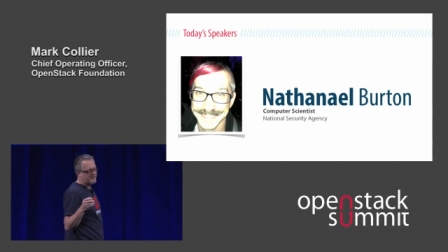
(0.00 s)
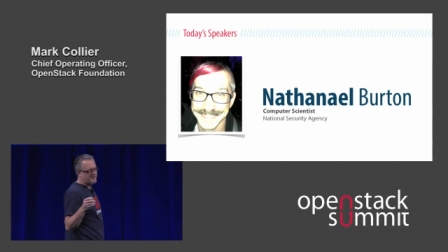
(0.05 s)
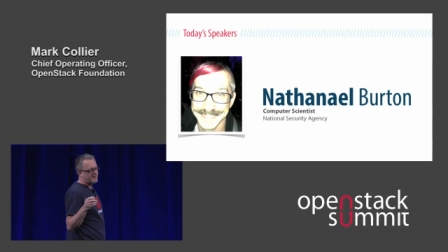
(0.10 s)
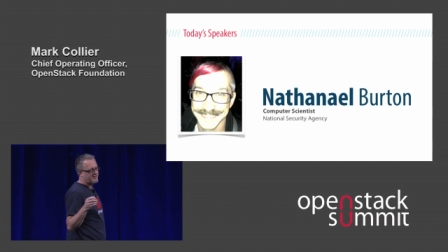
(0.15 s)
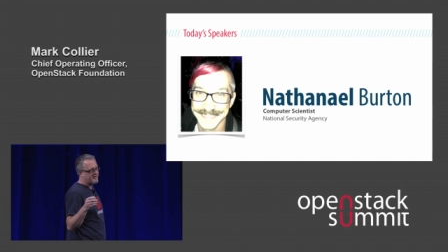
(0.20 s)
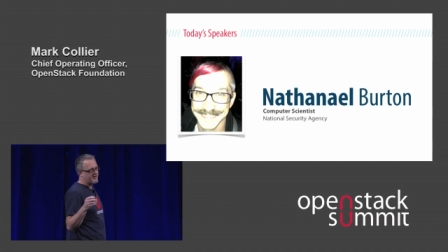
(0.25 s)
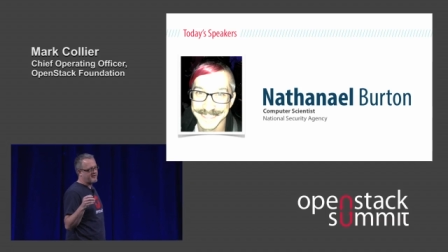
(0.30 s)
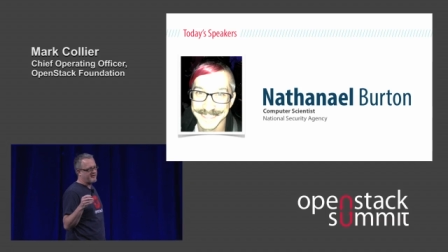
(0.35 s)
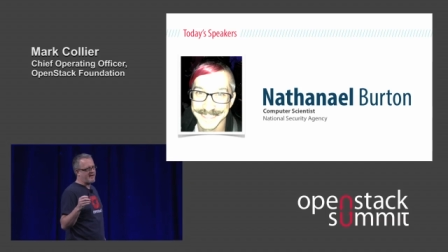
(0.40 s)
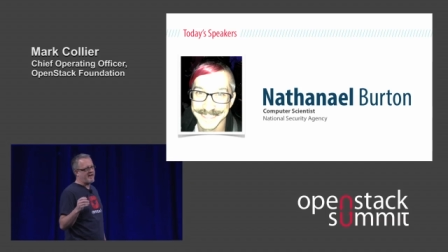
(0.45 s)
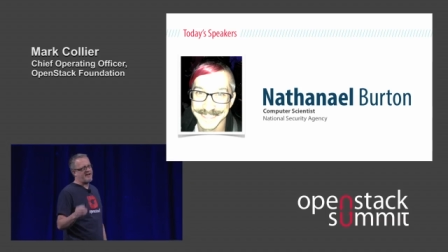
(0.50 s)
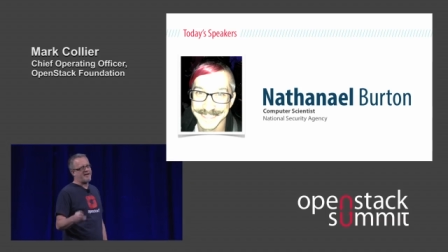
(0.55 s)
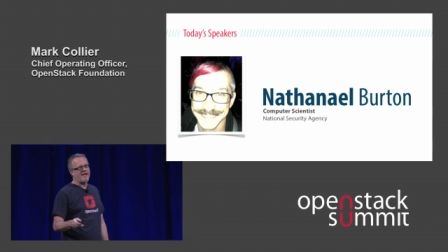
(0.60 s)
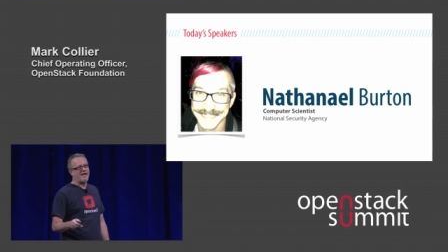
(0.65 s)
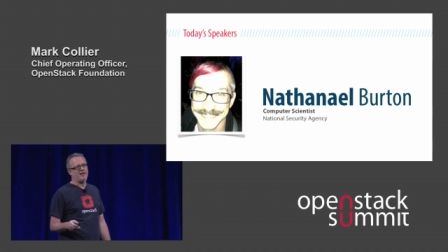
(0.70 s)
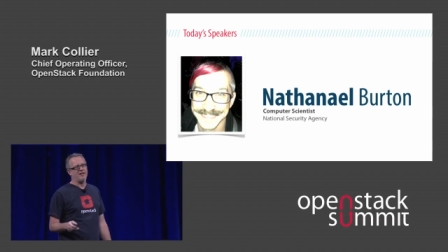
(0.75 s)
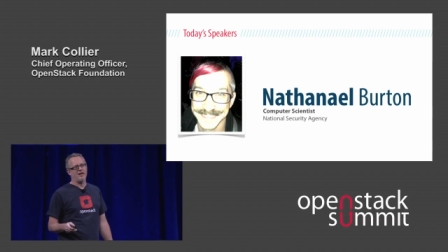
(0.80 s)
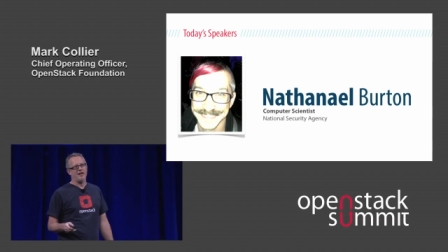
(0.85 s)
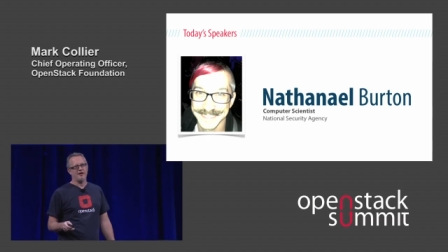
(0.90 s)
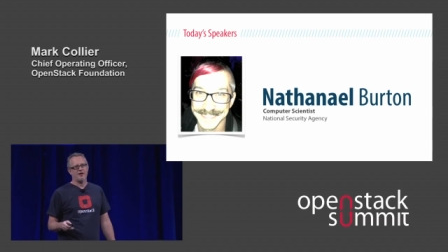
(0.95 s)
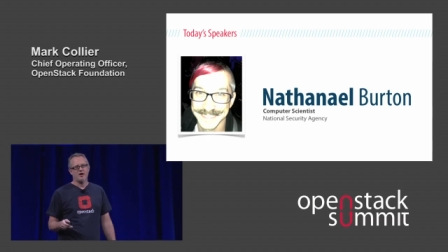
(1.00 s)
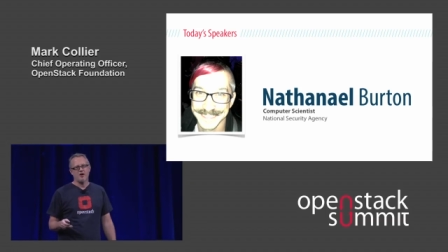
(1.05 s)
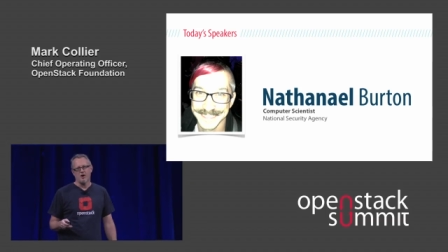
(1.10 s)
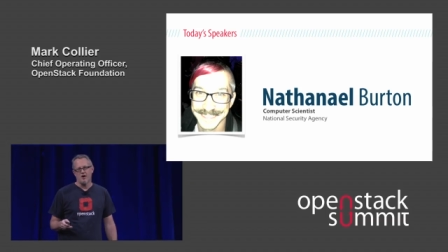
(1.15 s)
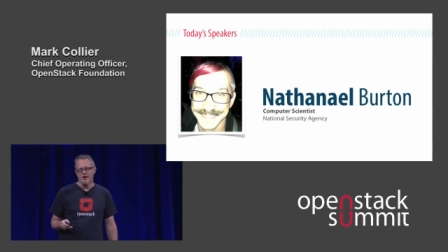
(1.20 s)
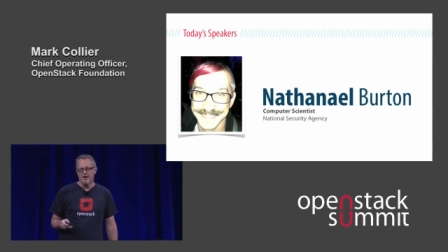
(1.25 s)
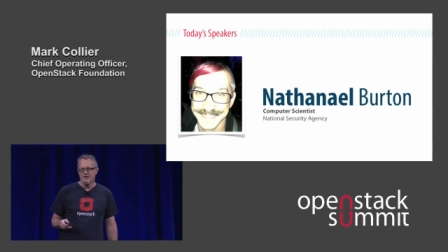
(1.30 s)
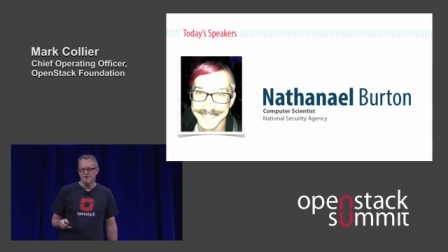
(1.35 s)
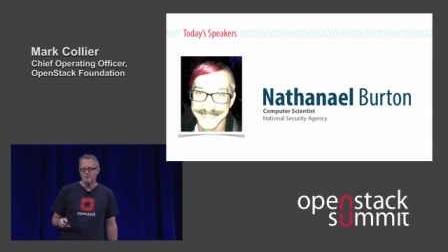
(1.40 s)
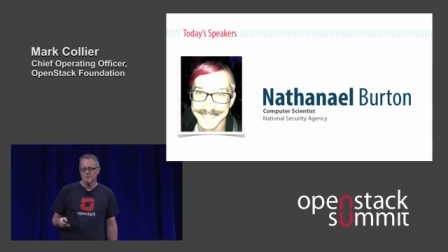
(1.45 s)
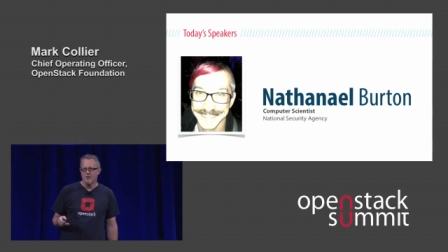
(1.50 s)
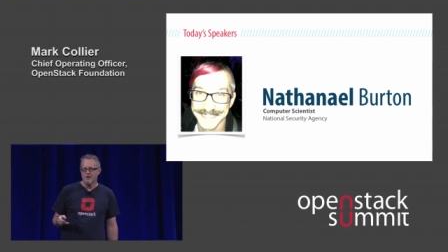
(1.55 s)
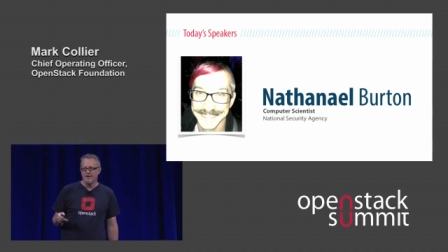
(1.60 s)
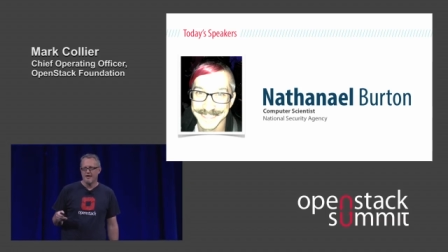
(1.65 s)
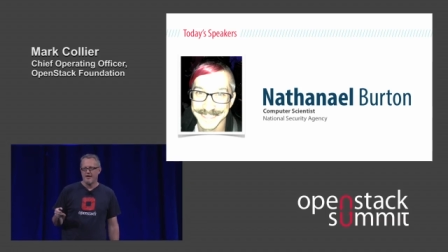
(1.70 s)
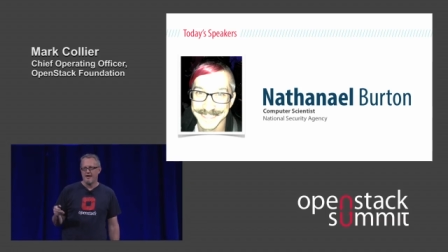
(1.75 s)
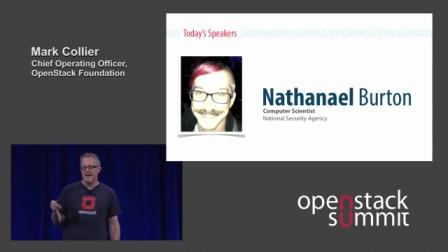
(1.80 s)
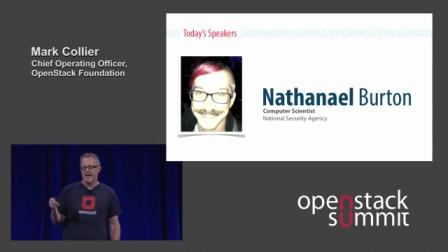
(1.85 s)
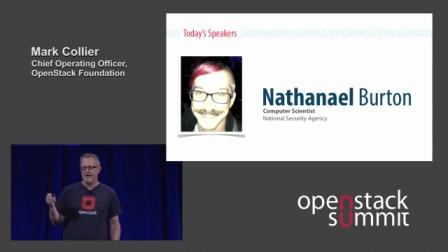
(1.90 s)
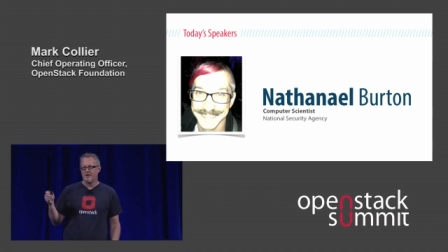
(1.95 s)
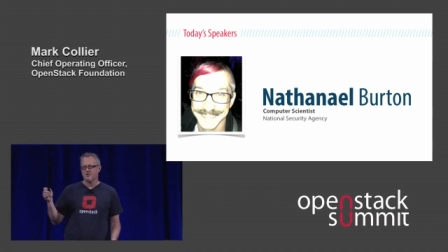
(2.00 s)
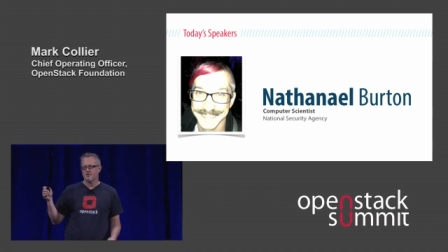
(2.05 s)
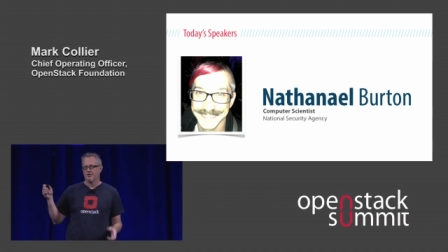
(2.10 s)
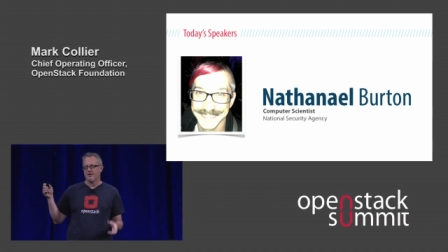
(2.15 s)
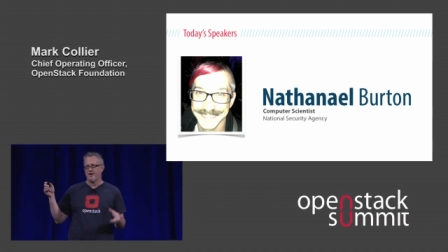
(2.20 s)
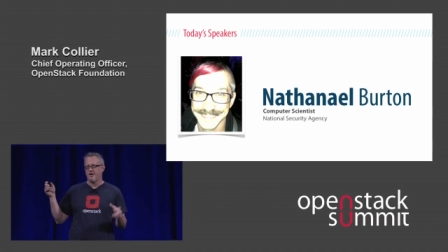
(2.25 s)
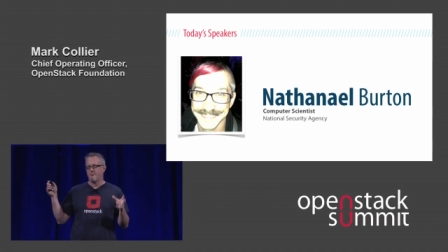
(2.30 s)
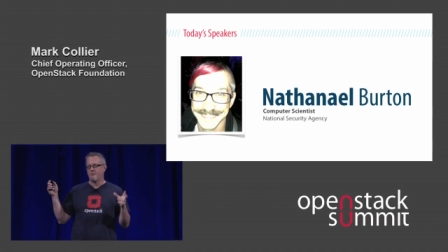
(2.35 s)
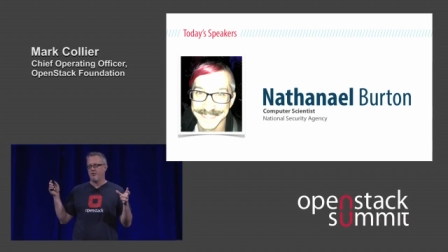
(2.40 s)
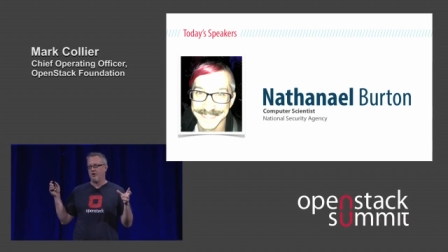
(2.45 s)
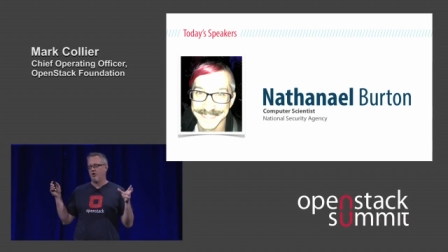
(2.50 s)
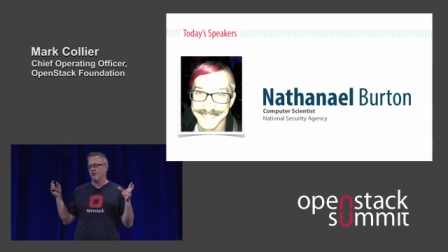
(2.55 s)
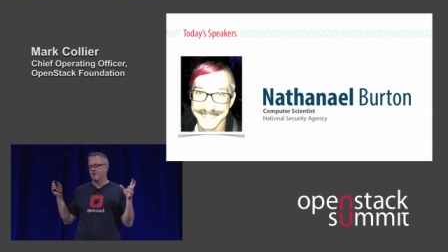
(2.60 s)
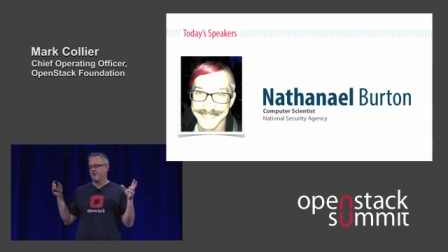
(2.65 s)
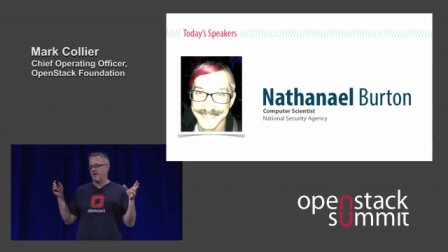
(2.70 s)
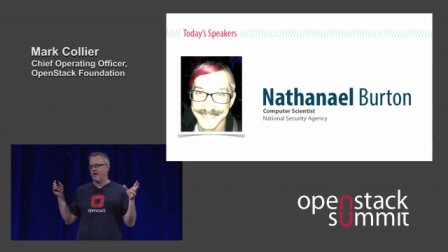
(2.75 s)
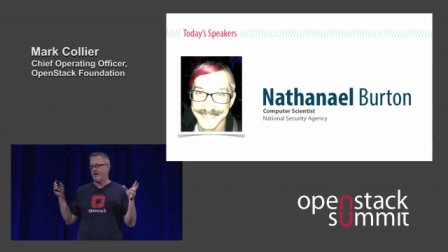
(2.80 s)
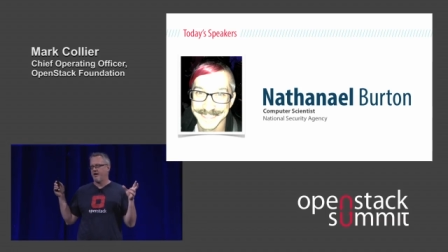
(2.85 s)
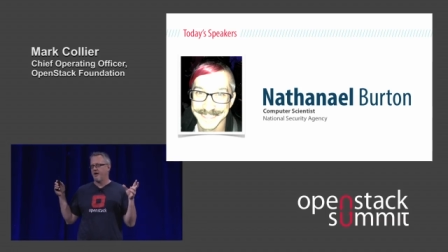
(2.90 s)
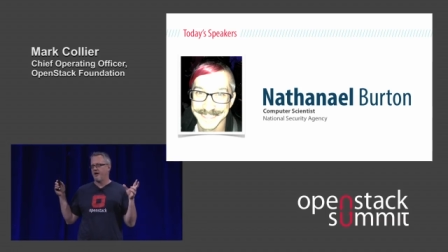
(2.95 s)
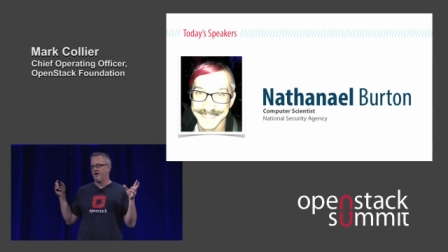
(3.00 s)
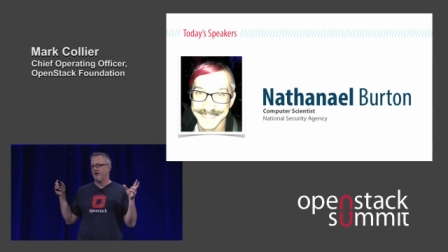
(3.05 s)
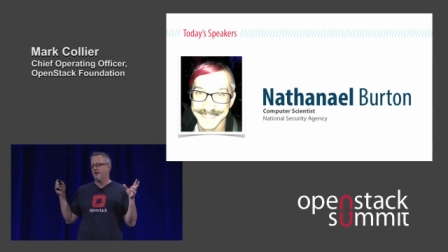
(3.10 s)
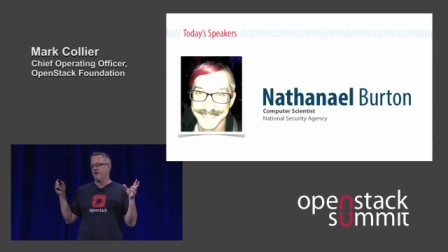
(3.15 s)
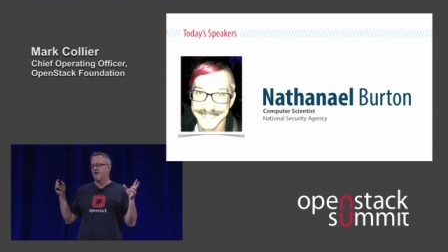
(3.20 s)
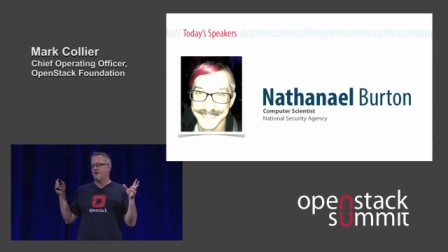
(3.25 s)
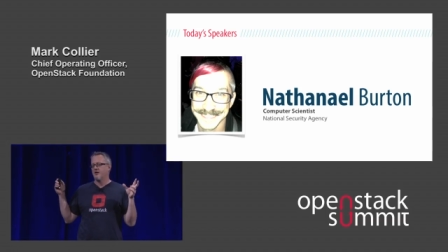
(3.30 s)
that Nate had a lot of courage when he actually built a